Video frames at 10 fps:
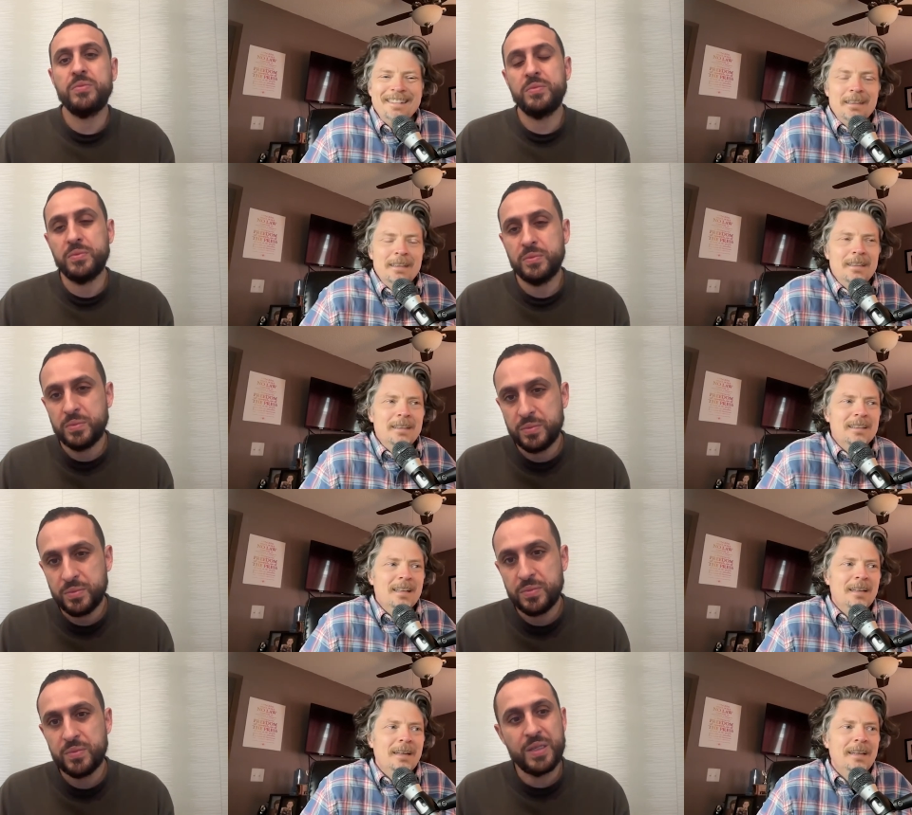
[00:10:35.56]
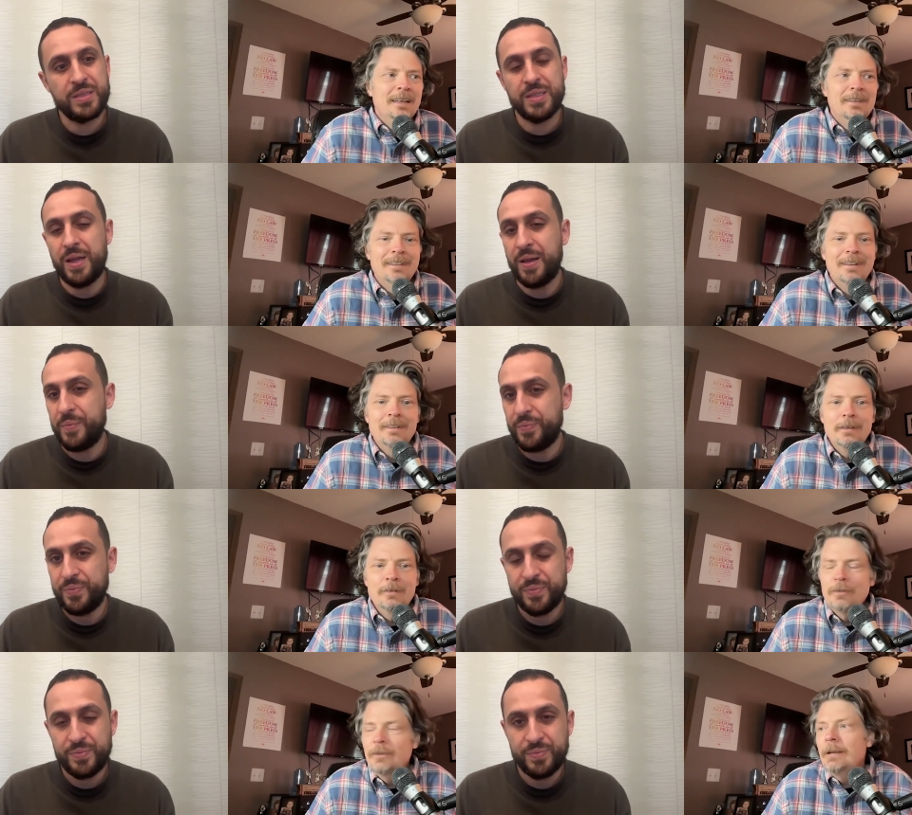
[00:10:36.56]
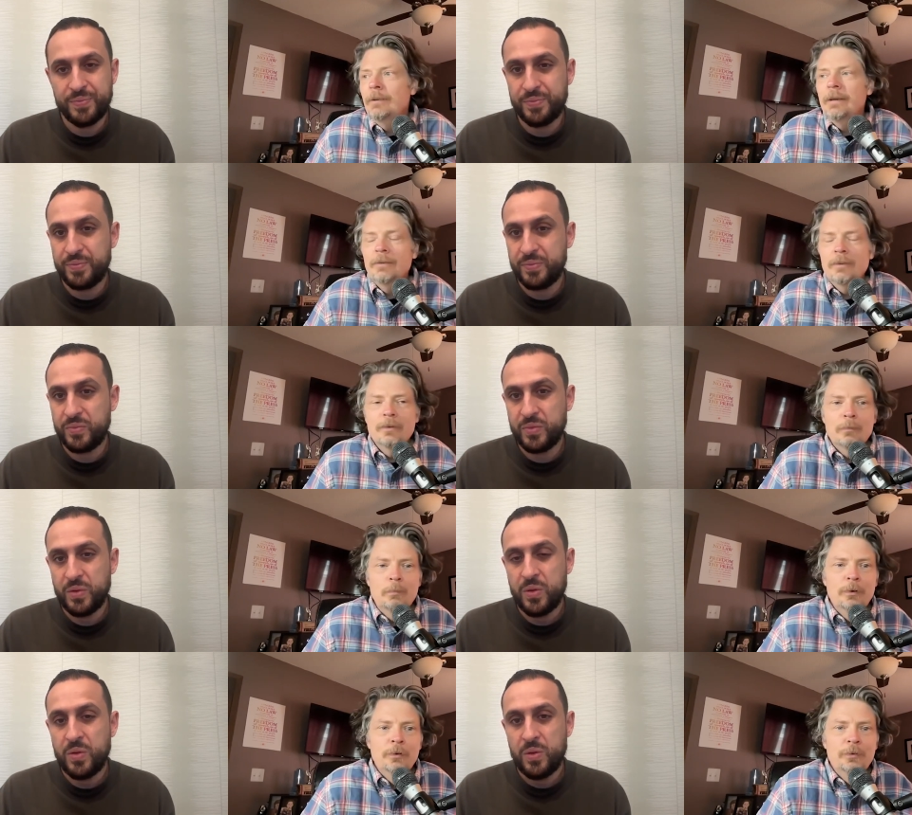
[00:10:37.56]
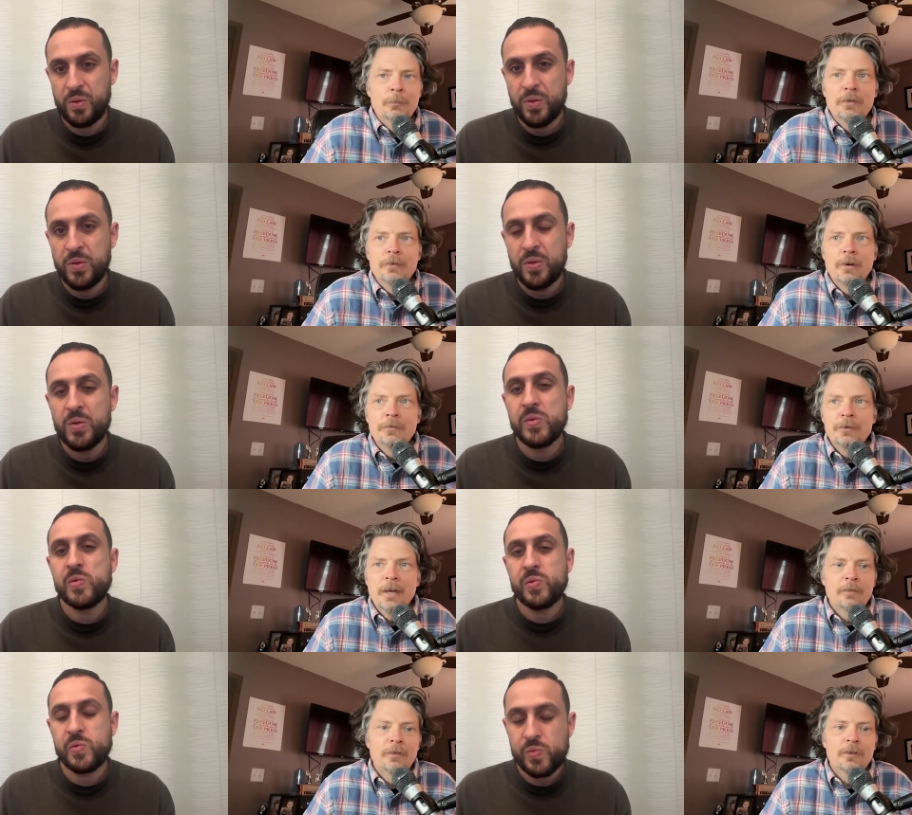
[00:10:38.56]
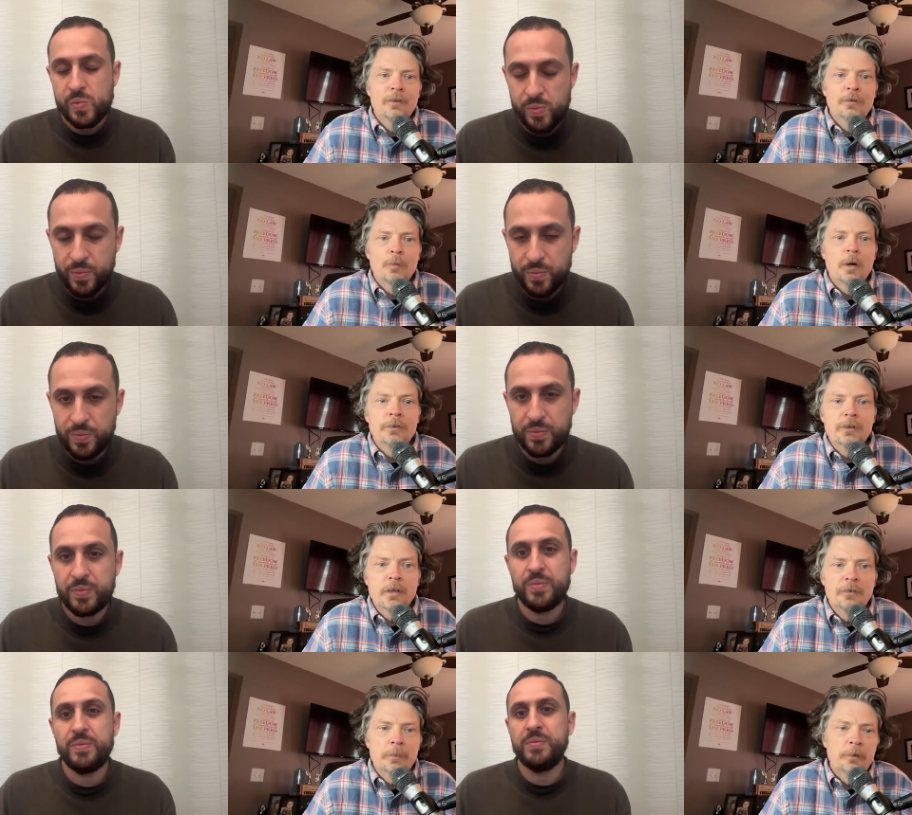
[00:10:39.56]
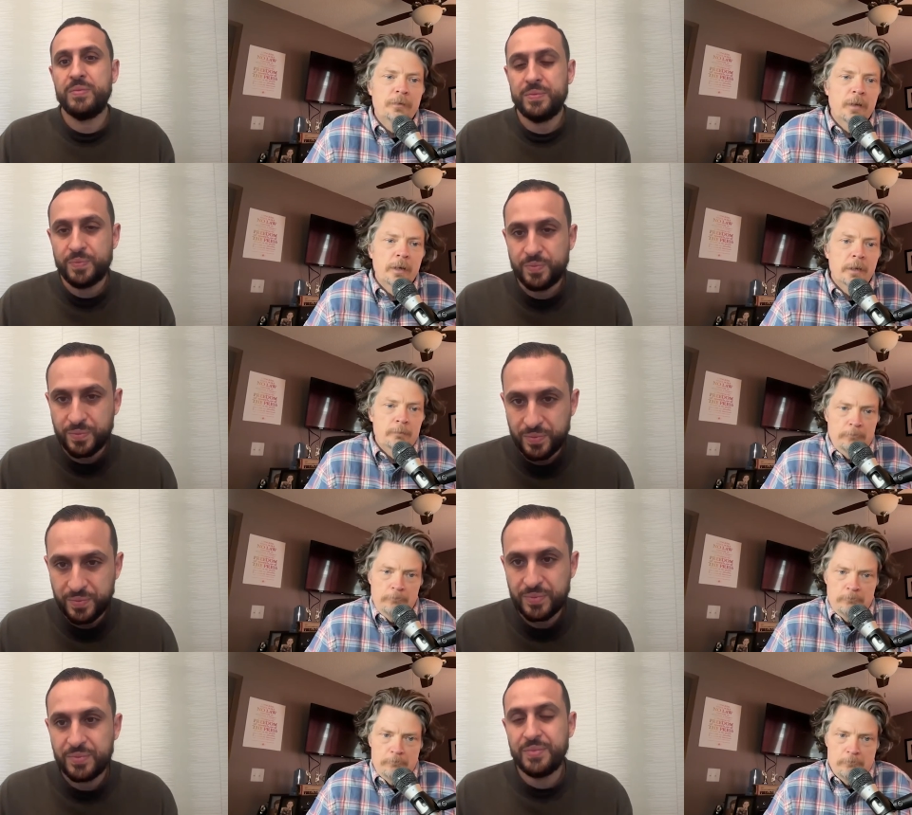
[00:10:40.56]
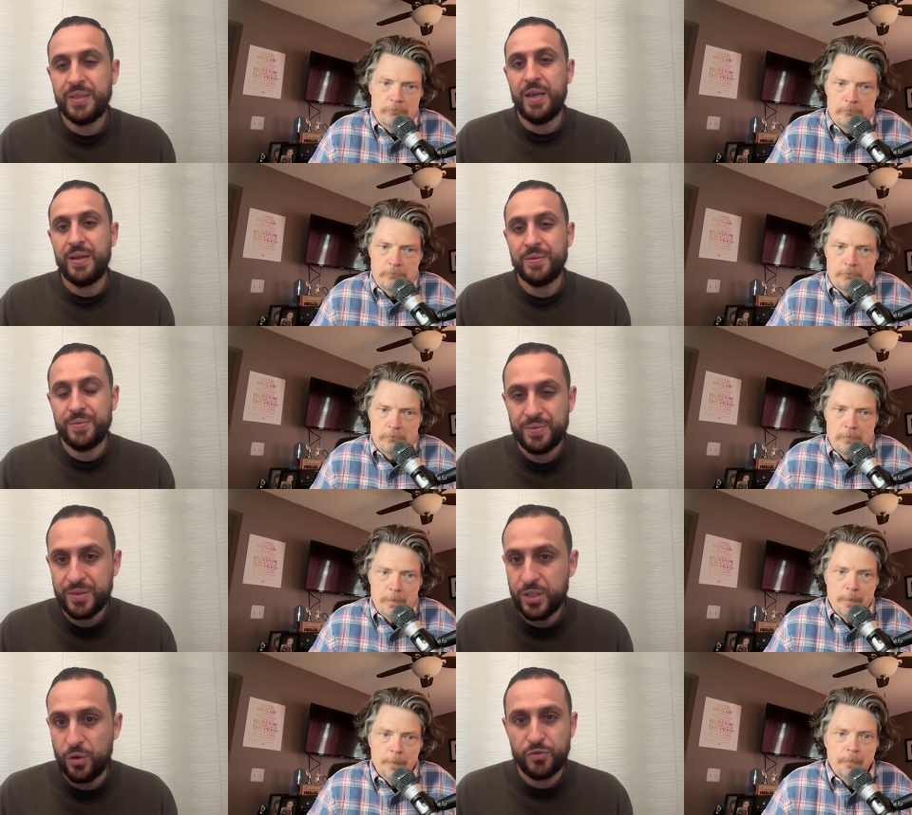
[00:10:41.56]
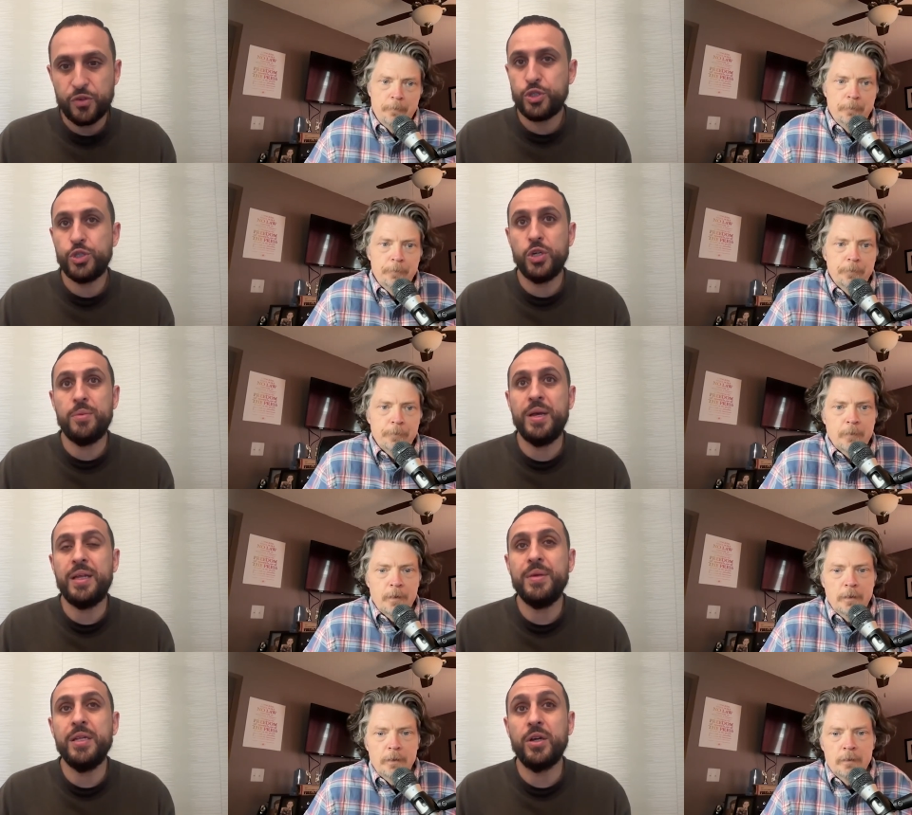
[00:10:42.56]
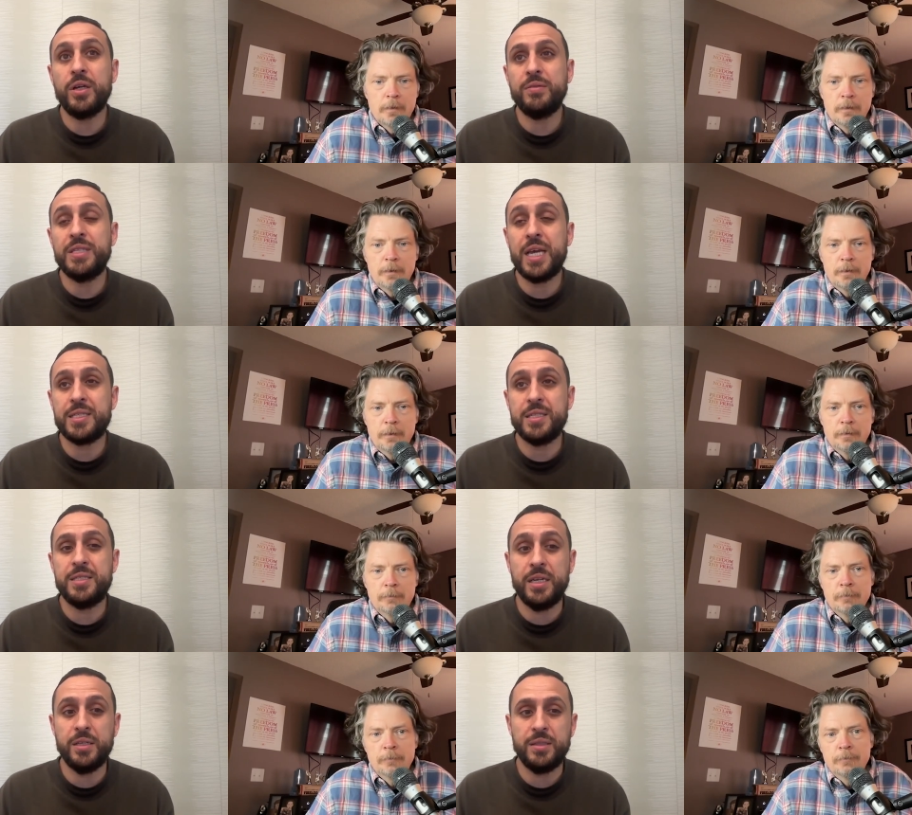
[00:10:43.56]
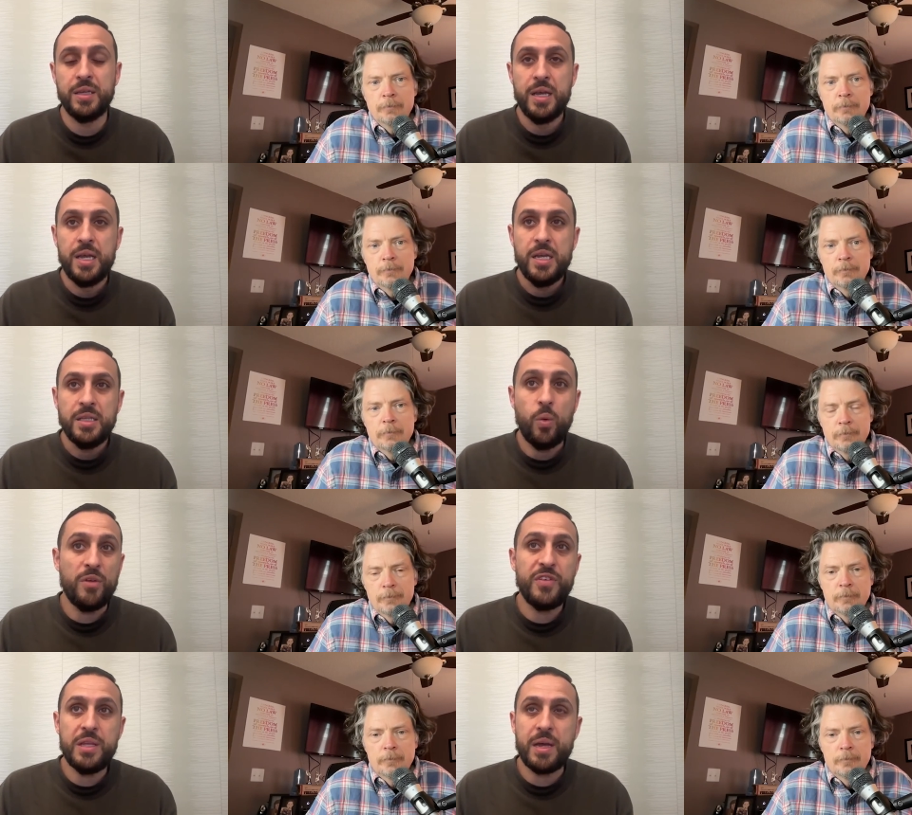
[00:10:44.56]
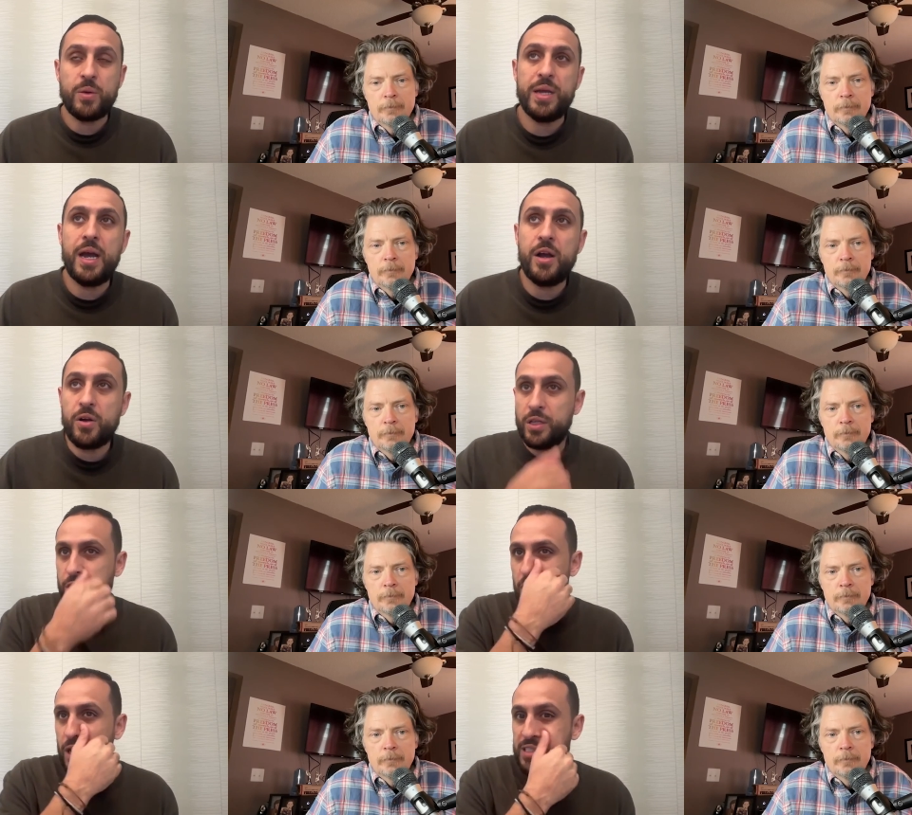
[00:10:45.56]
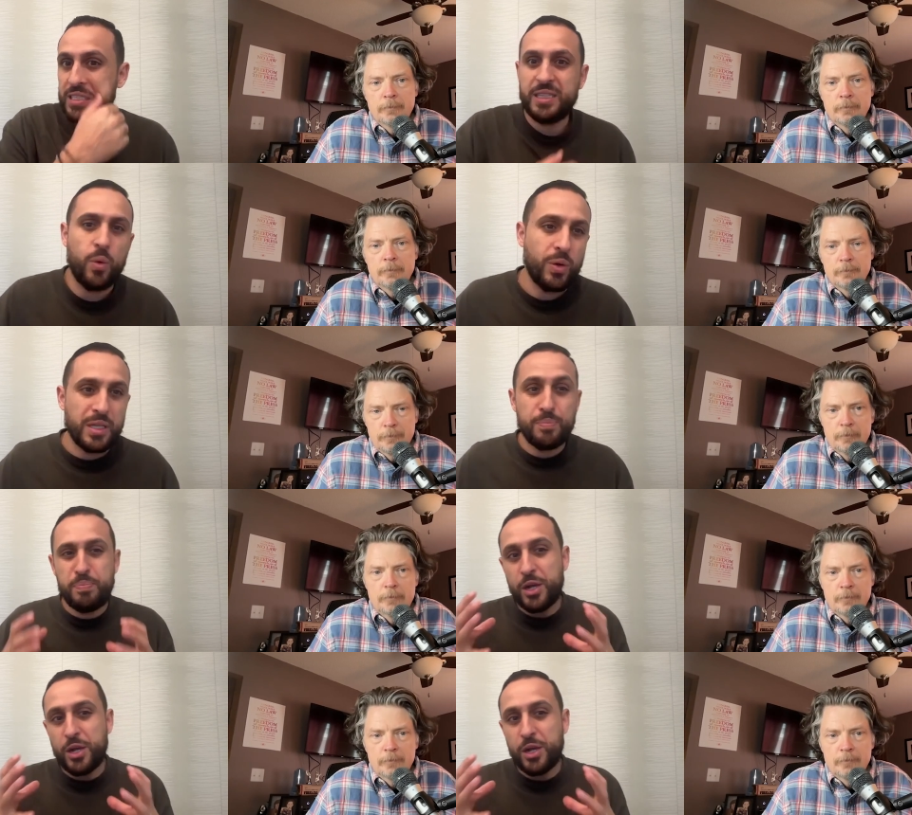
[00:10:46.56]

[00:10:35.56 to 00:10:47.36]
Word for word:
Speaker 1: it's not i think as easy as just hey like let's just build some restaurants in texas and just watch the customers flock
Speaker 2: in yeah no for sure man i mean look texas they the one feedback we got early on is like they wanted